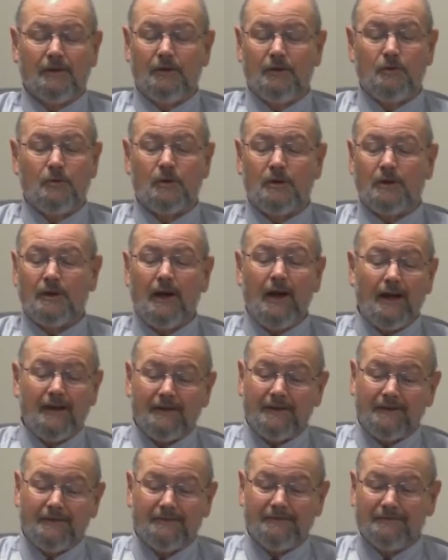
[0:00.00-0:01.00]
you are
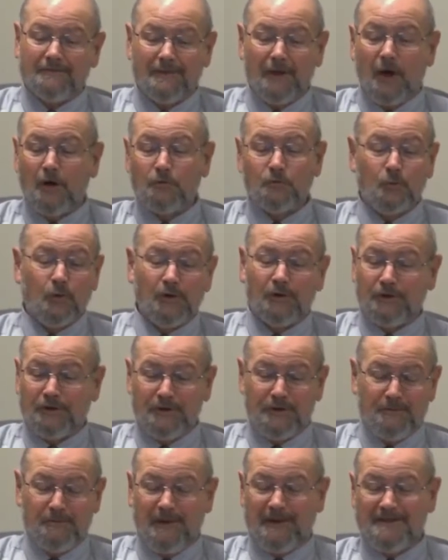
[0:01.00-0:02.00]
not
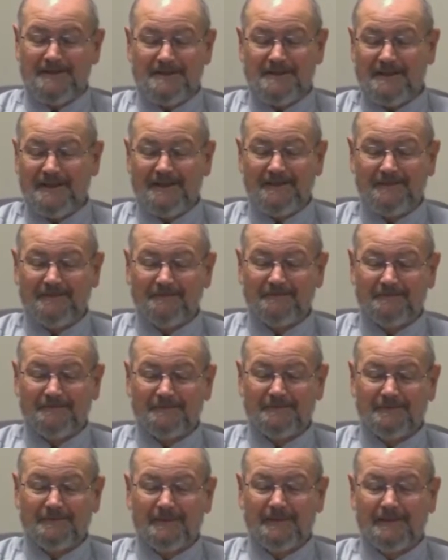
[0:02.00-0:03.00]
unwilling, you might say,
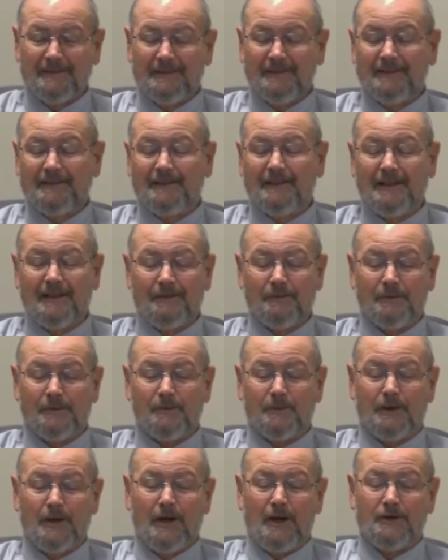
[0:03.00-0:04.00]
with
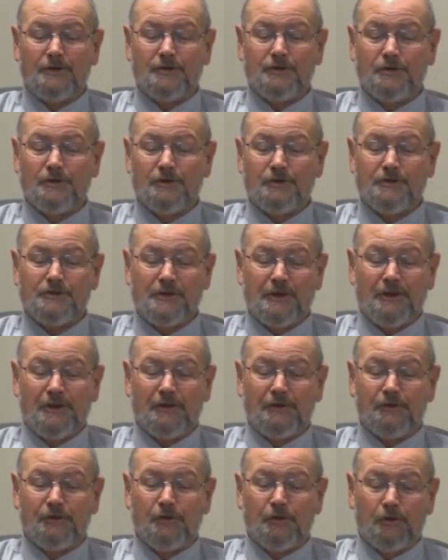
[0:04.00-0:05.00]
regard to your
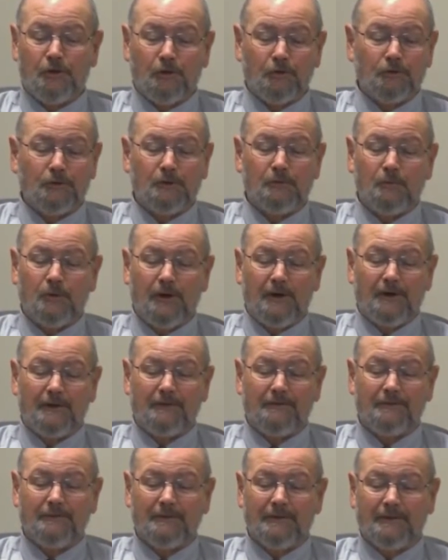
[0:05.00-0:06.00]
son, your only
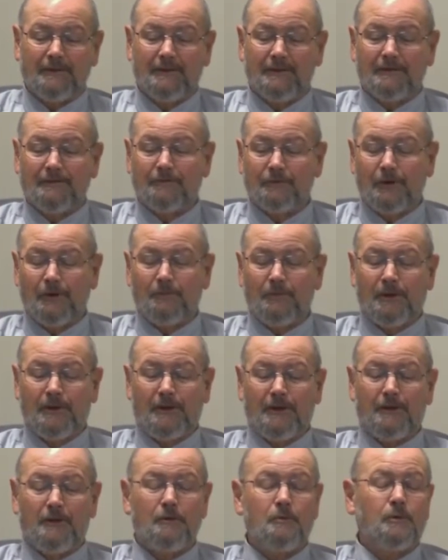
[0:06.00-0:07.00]
one from
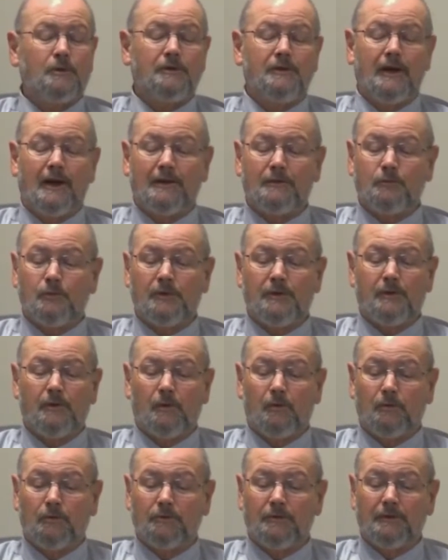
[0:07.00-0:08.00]
me. You would not
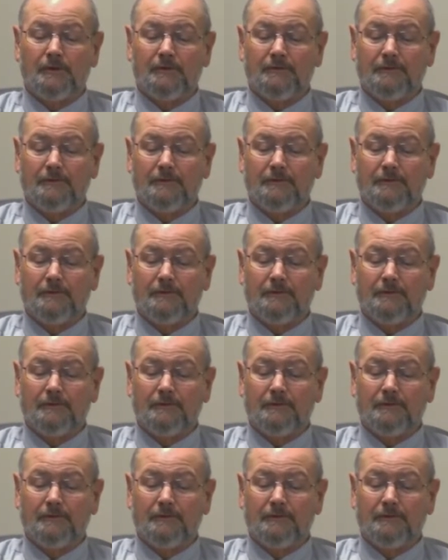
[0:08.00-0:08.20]
withhold.